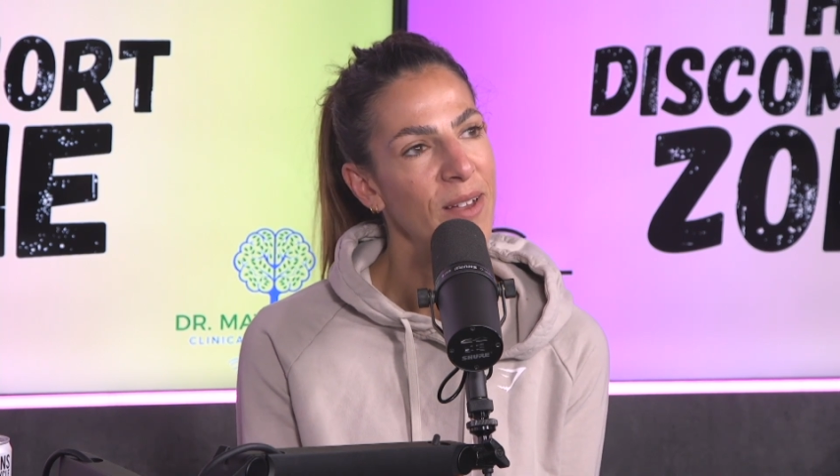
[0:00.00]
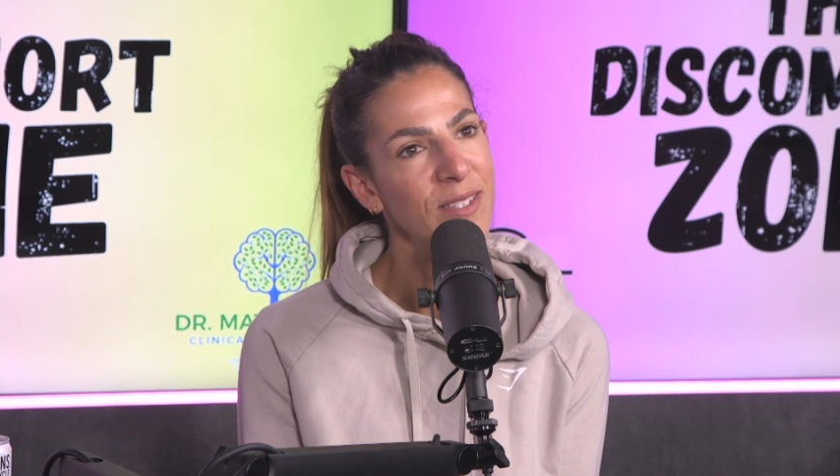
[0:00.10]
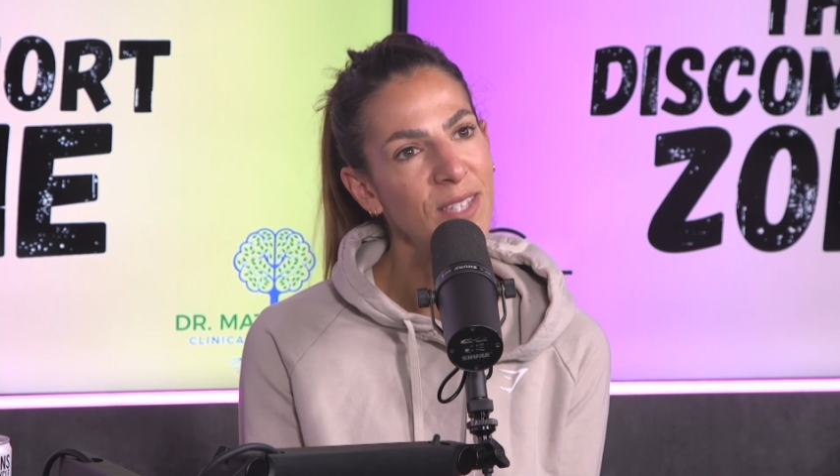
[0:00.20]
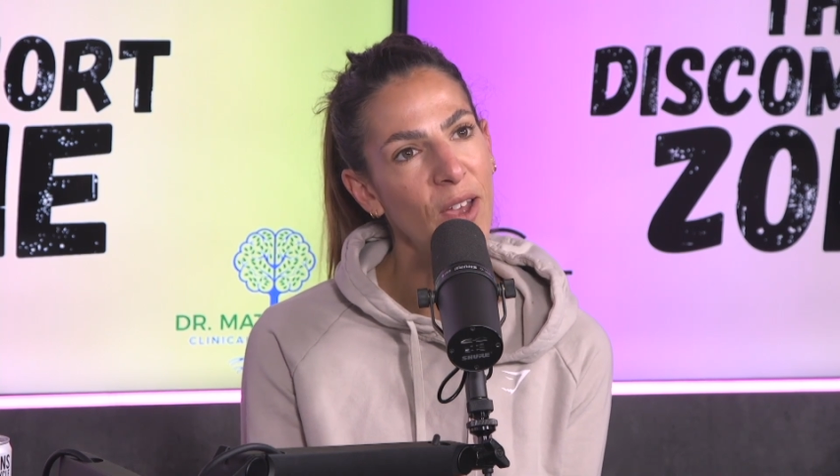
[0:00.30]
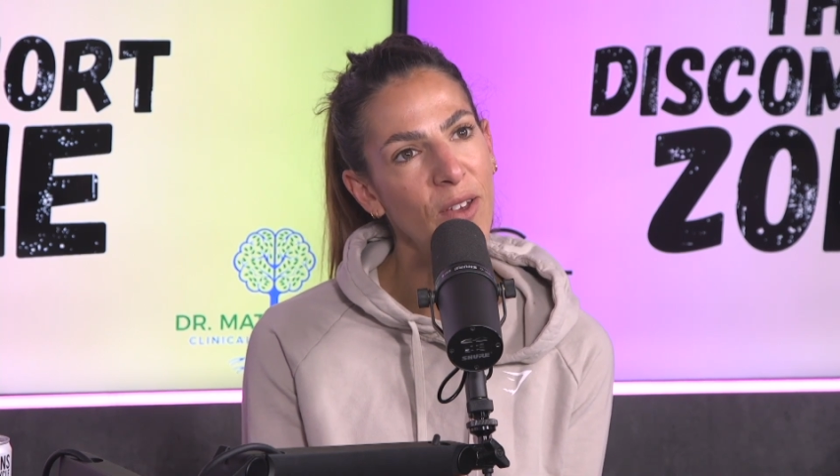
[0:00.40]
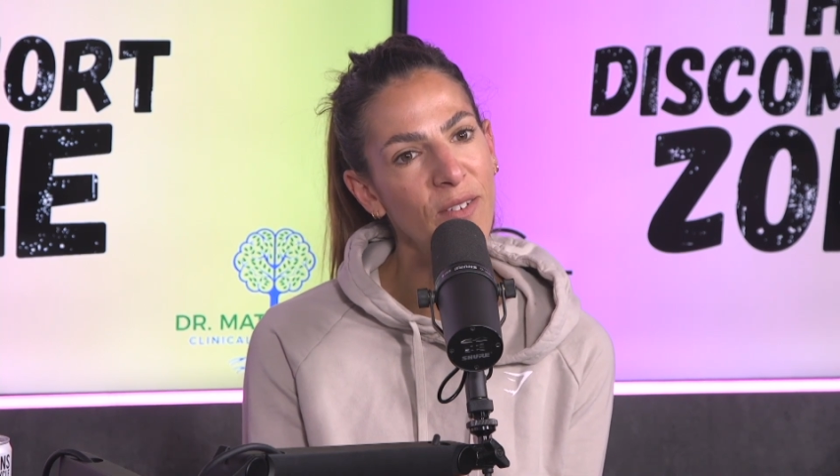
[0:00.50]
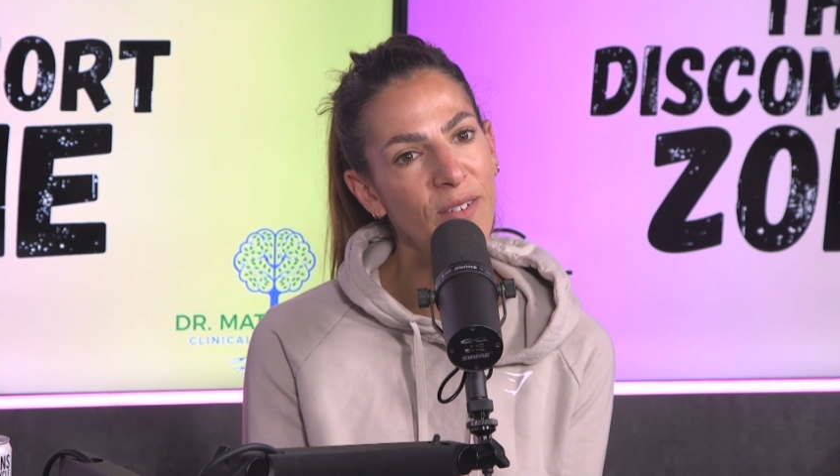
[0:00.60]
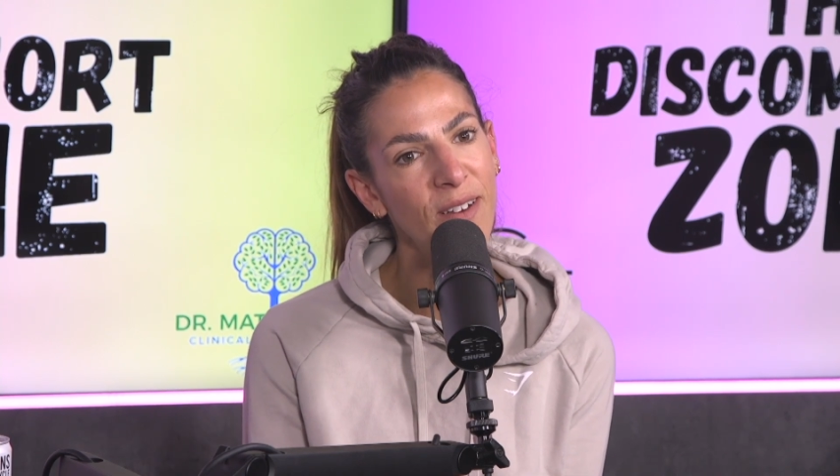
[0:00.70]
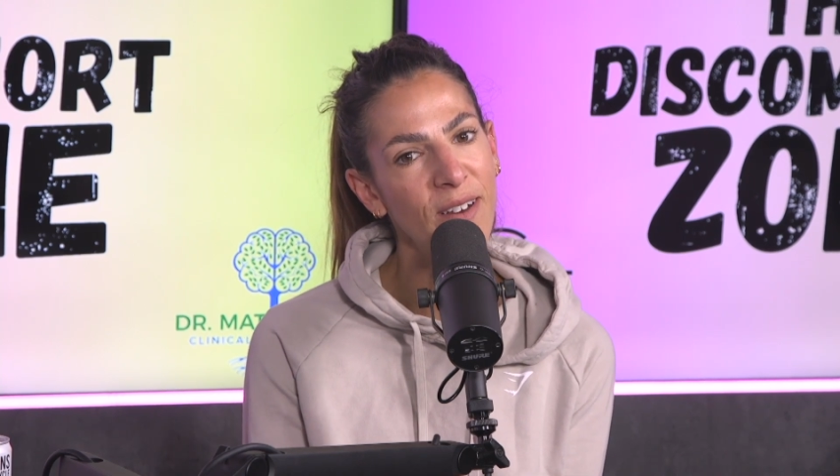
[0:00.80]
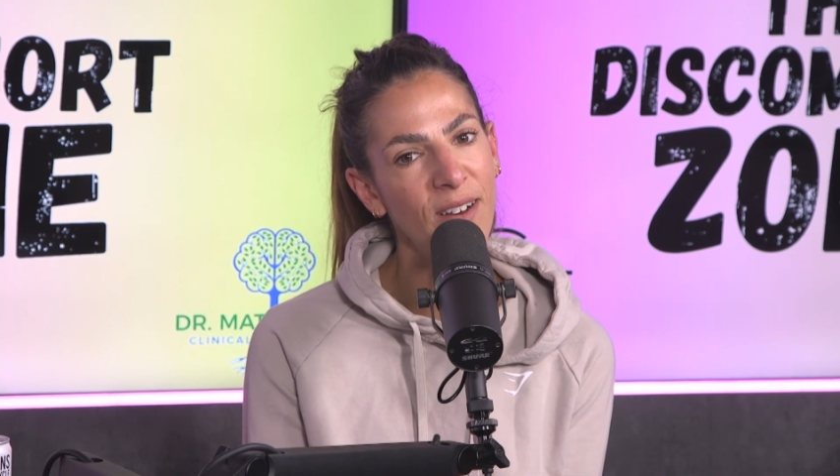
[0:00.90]

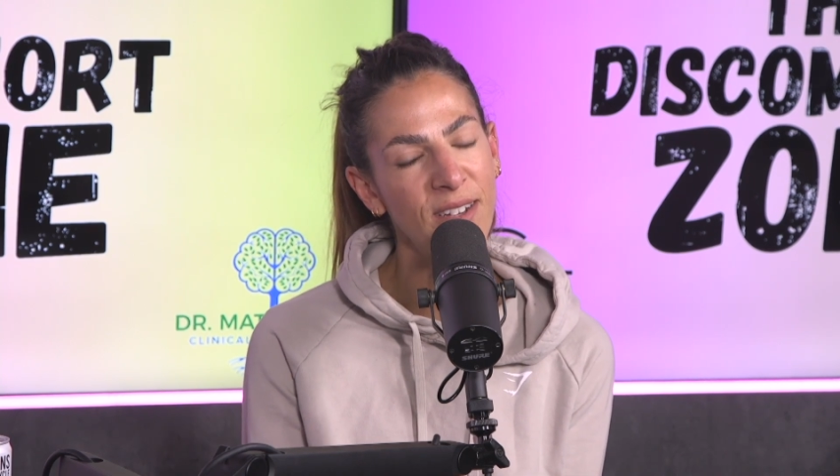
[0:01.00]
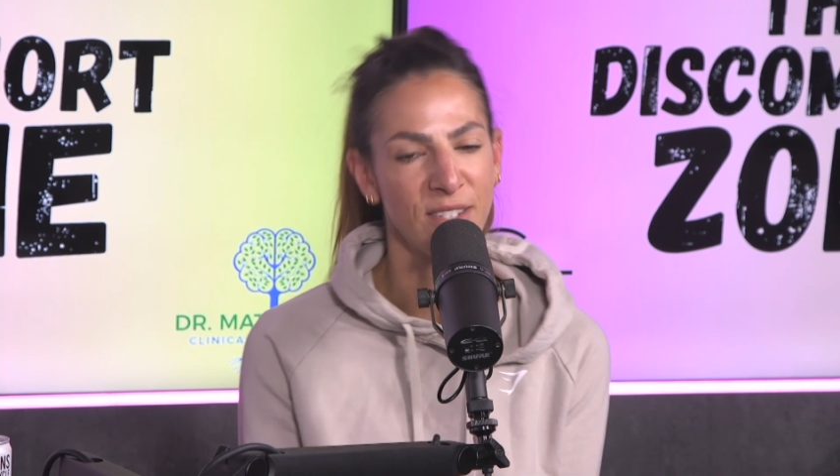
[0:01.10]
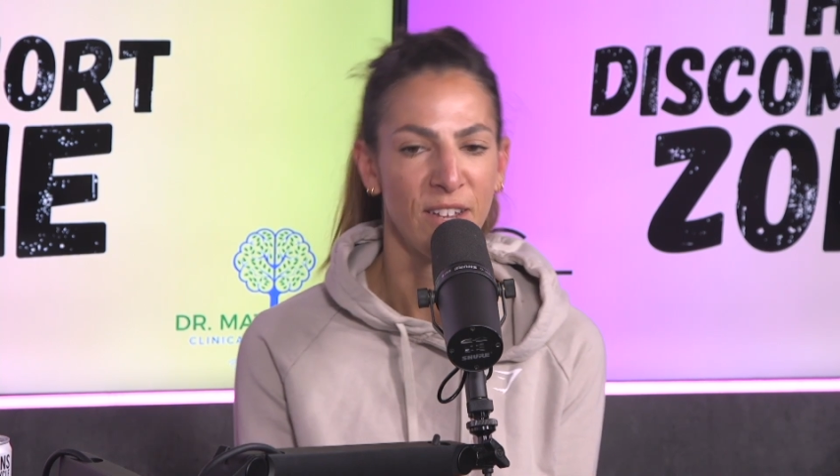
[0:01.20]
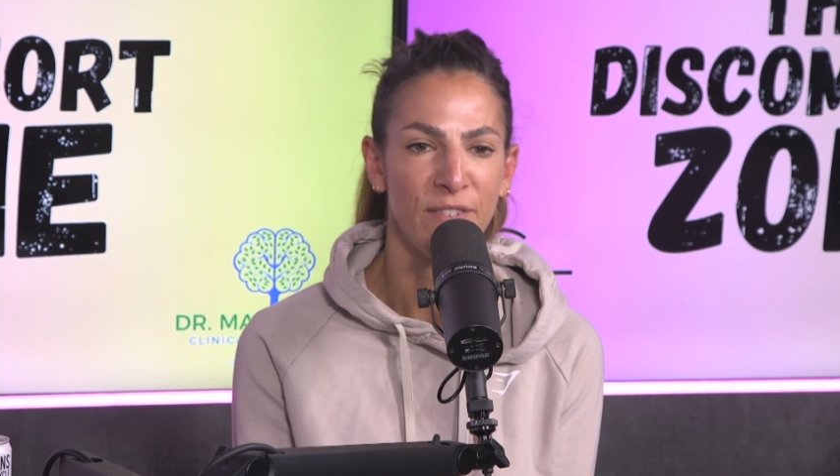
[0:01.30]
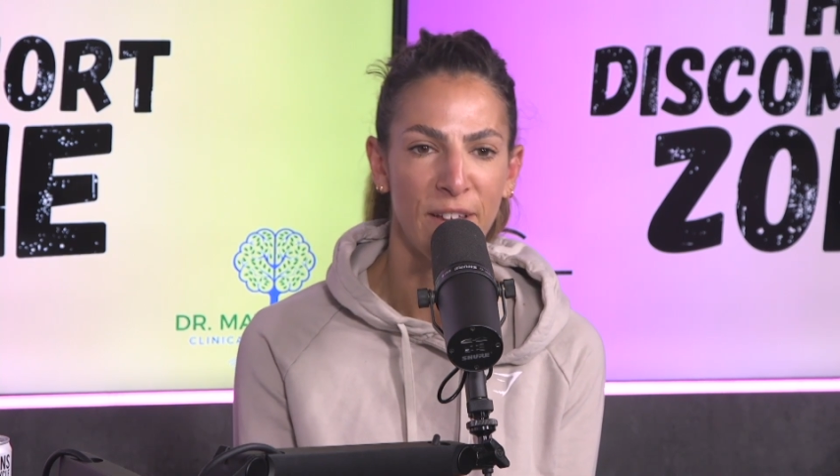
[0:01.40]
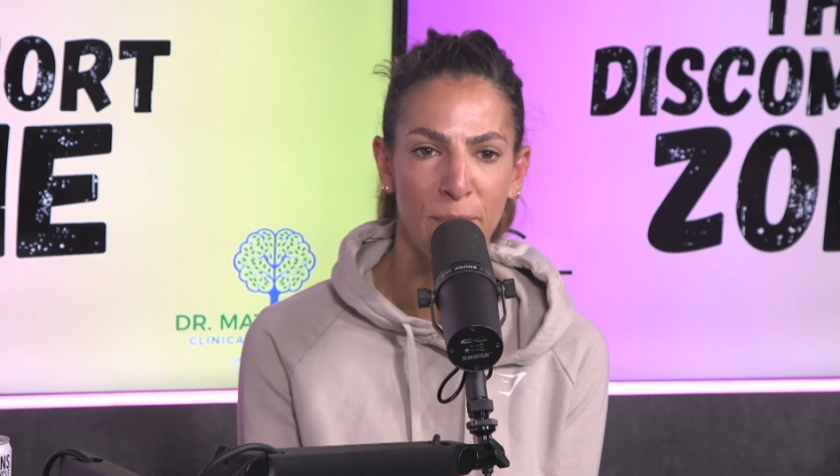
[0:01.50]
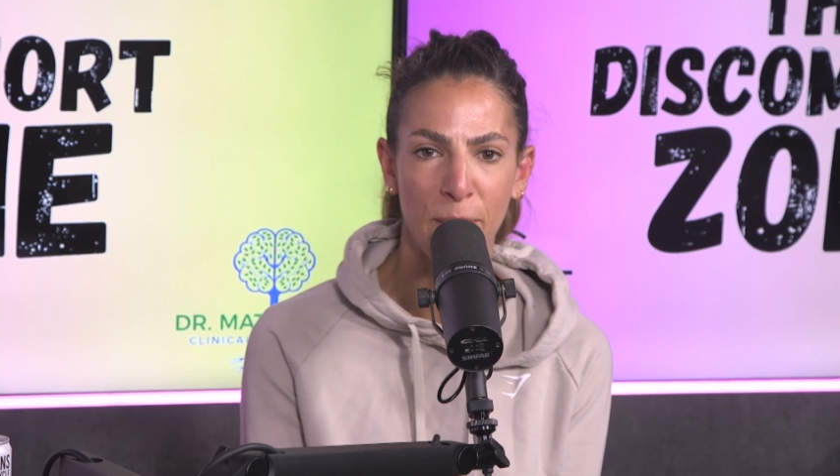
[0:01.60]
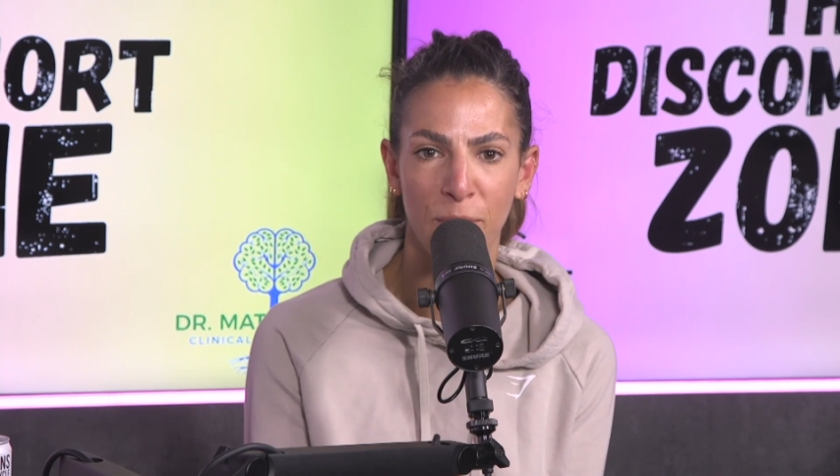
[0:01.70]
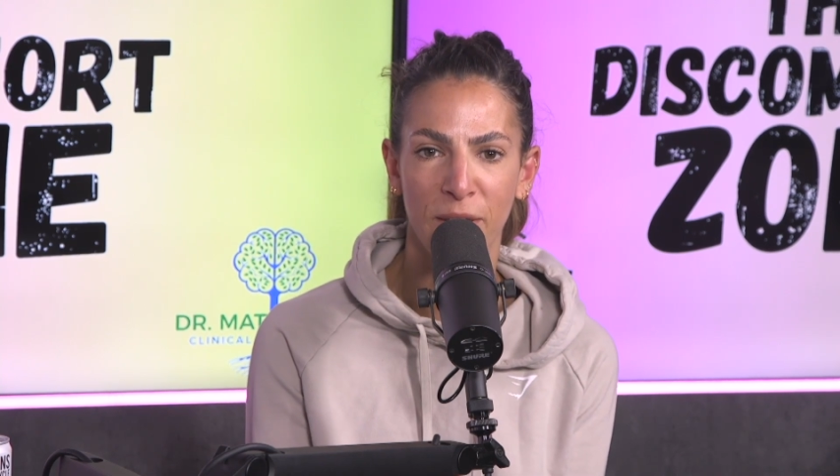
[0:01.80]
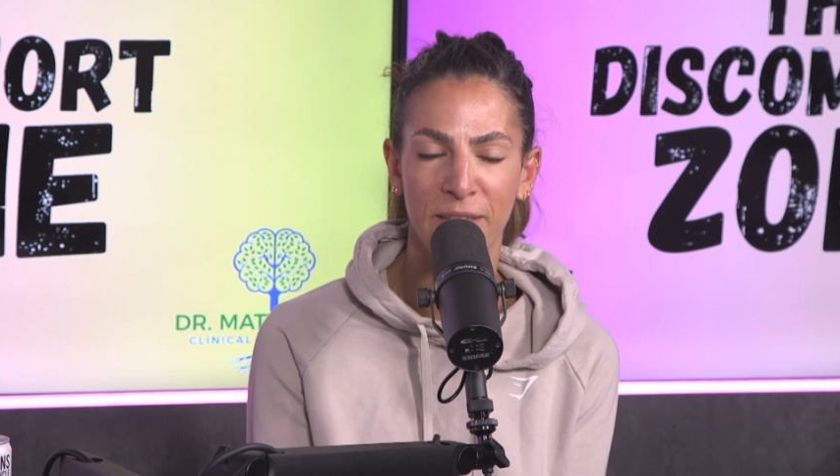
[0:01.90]
So I don't know if
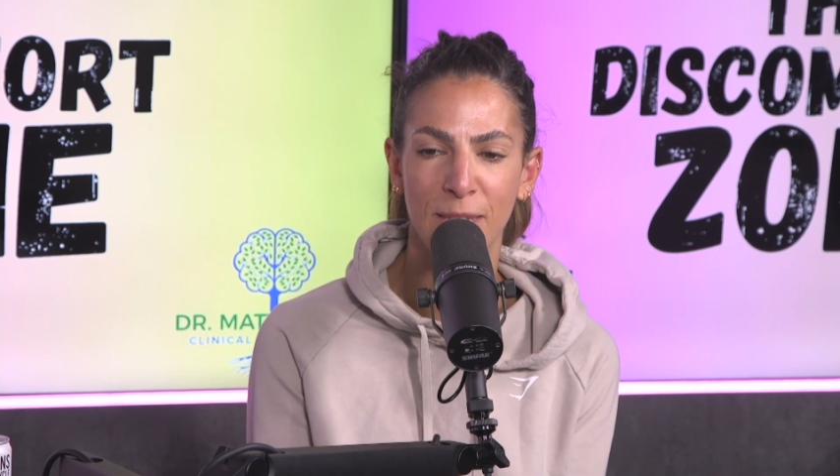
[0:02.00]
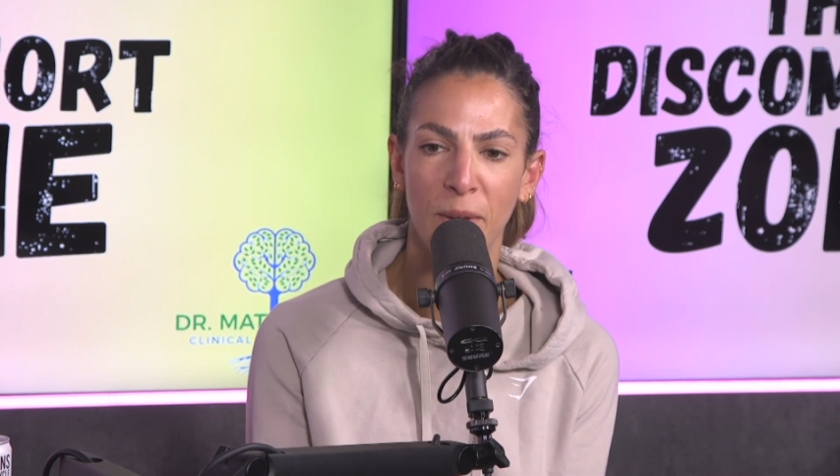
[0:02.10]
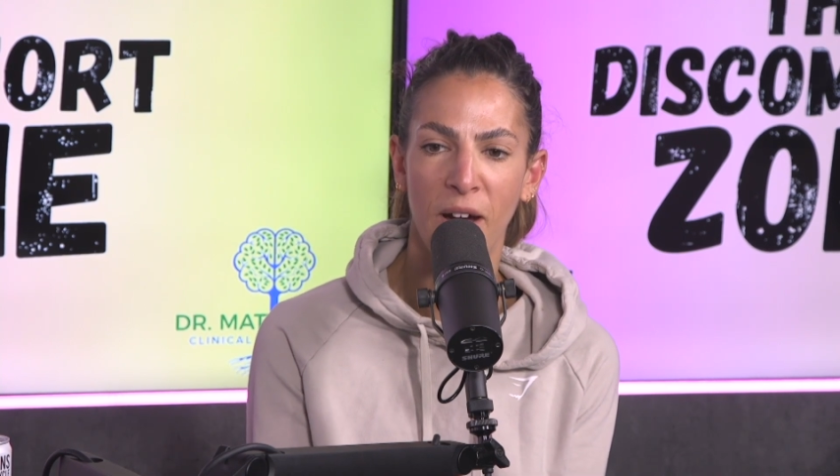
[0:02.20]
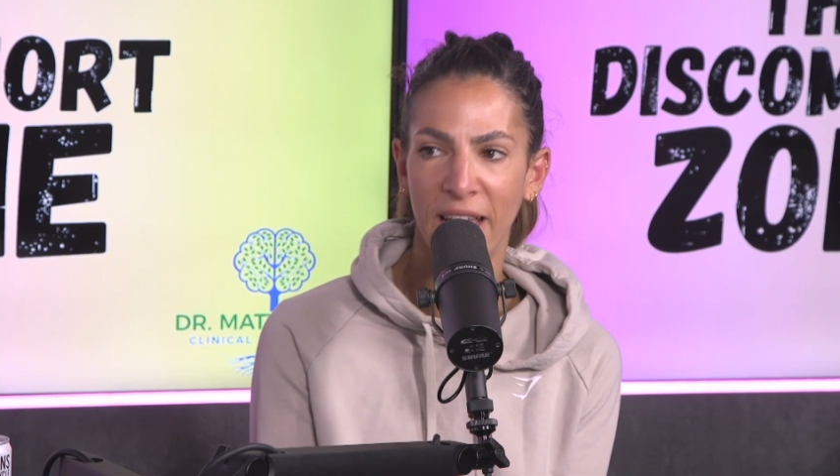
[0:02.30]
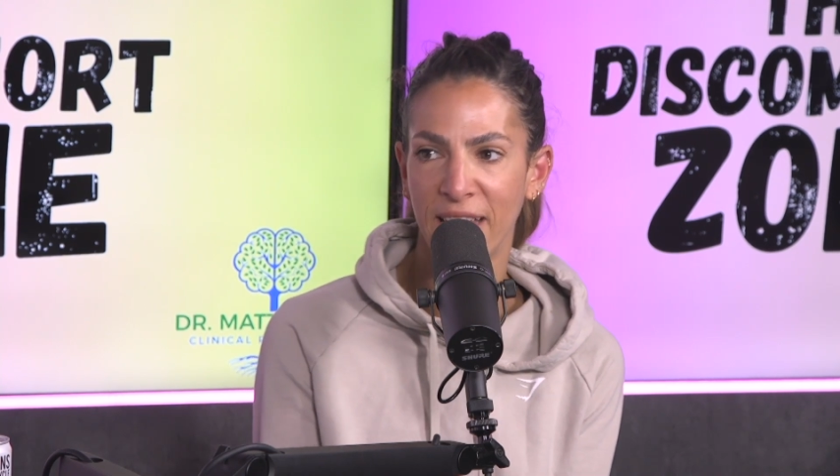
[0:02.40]
people know this, but I had